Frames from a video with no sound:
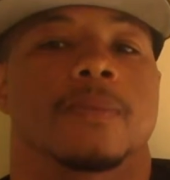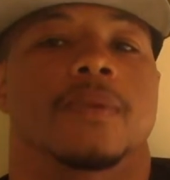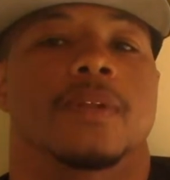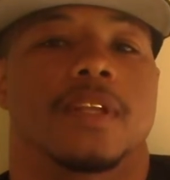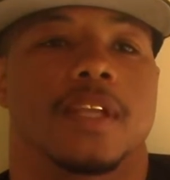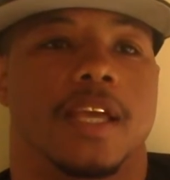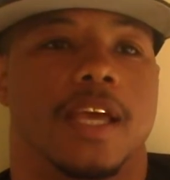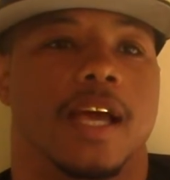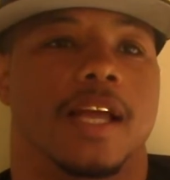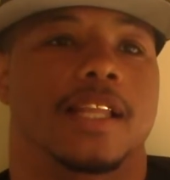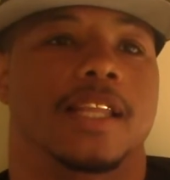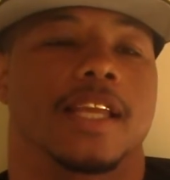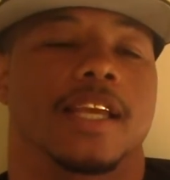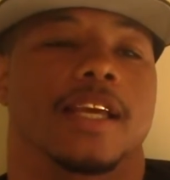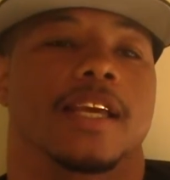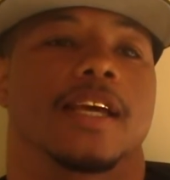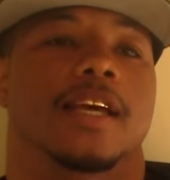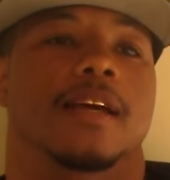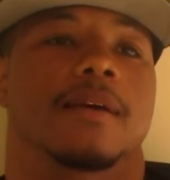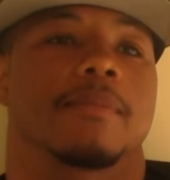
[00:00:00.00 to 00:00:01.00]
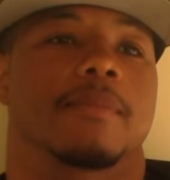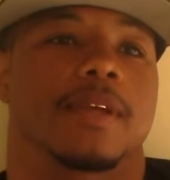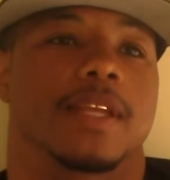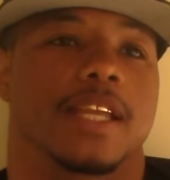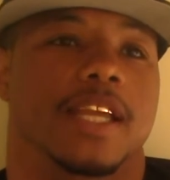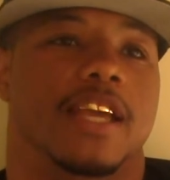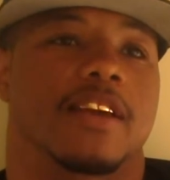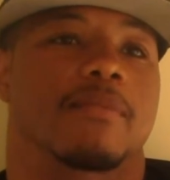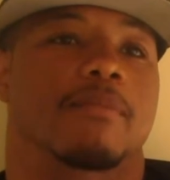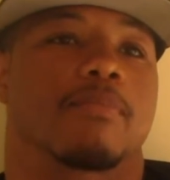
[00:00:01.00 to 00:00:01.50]
Yeah, I think um,
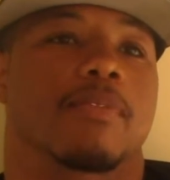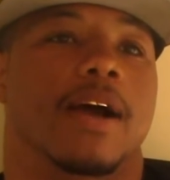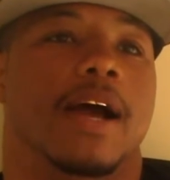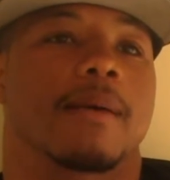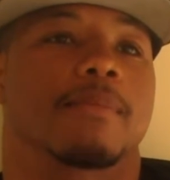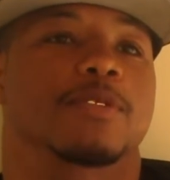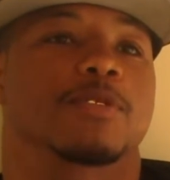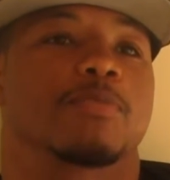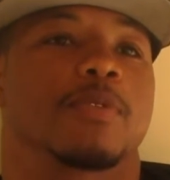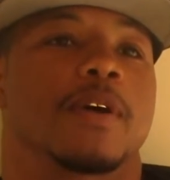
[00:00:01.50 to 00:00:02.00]
it'll give them problems,